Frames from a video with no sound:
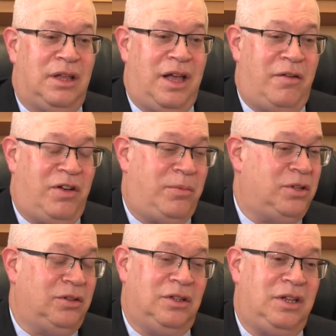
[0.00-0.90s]
They have
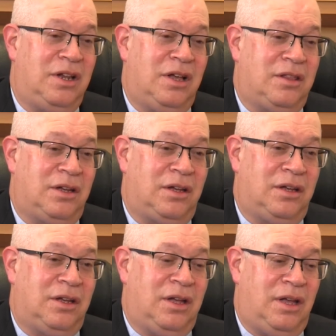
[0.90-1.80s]
absolutely nothing.
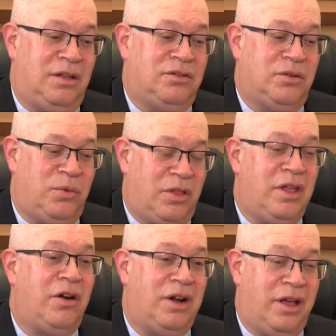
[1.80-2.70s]
And so we're
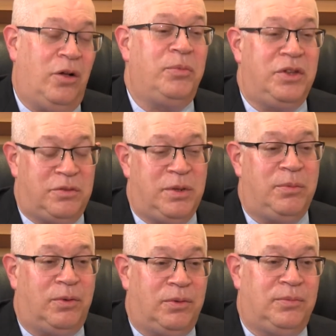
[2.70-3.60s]
there to help these
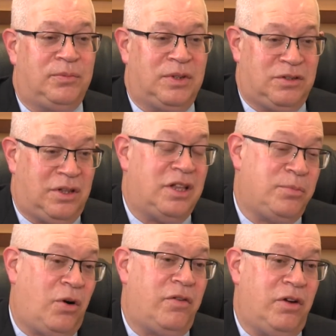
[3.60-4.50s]
people. So that's
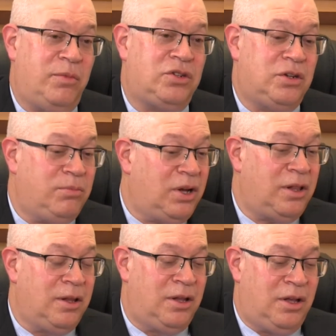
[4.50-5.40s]
part of our mission.
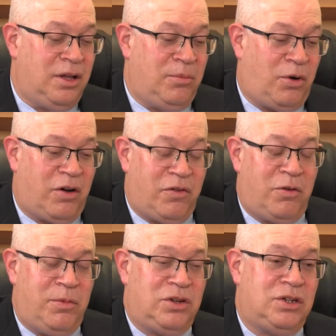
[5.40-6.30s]
But part of
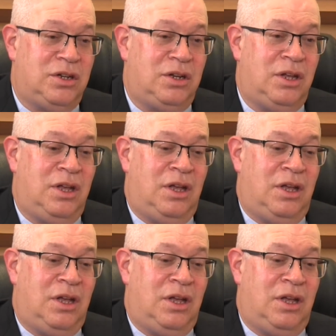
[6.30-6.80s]
our mission,